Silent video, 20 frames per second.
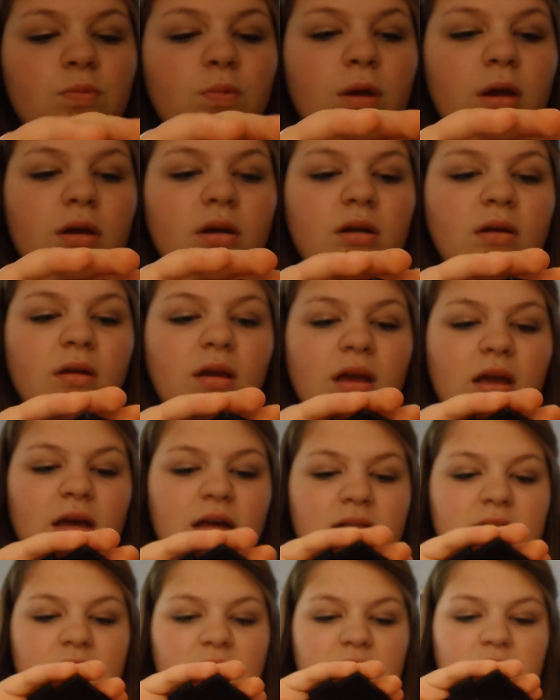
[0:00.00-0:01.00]
weird
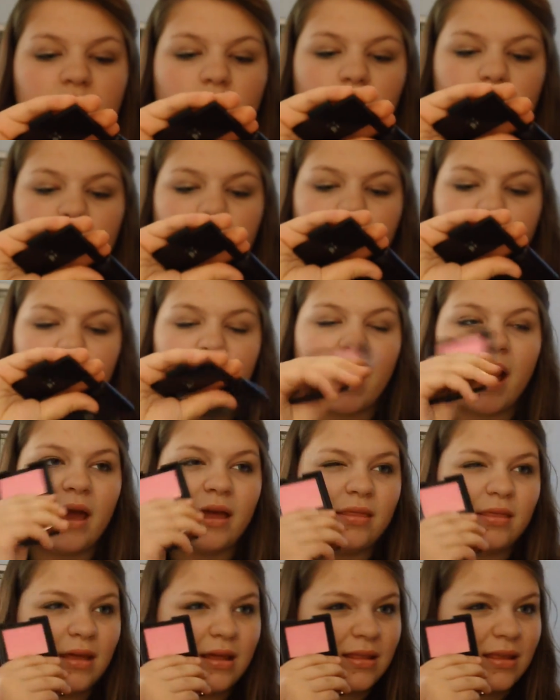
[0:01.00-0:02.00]
because it's only
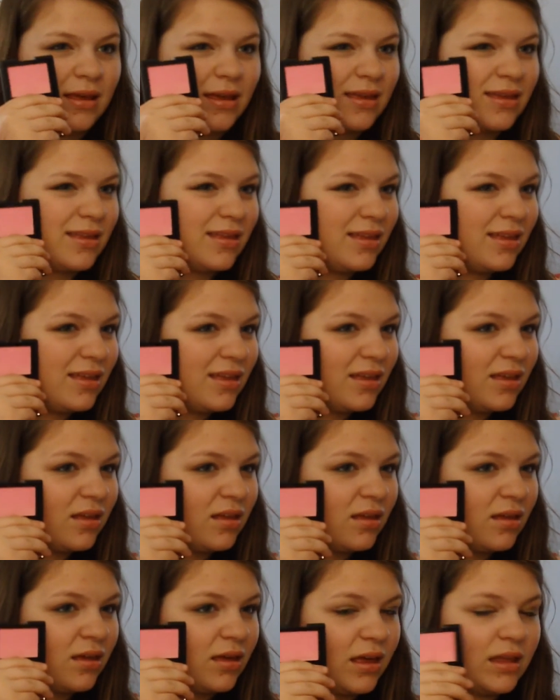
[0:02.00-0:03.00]
mine that like,
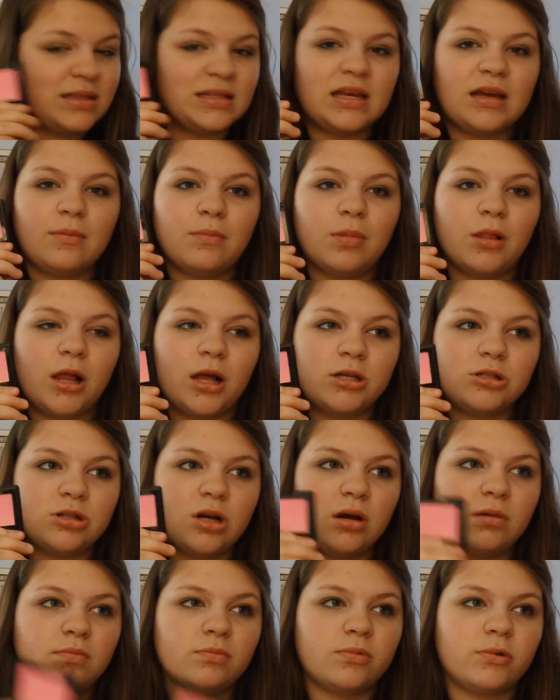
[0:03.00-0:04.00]
it's like a blush
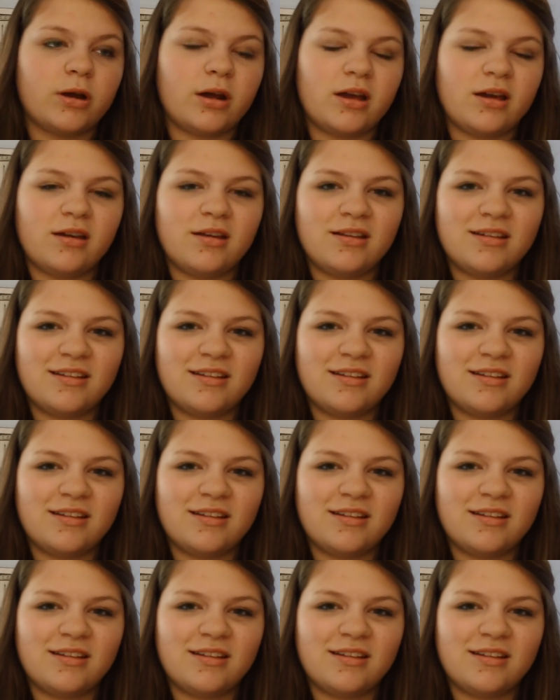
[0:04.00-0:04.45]
ombre.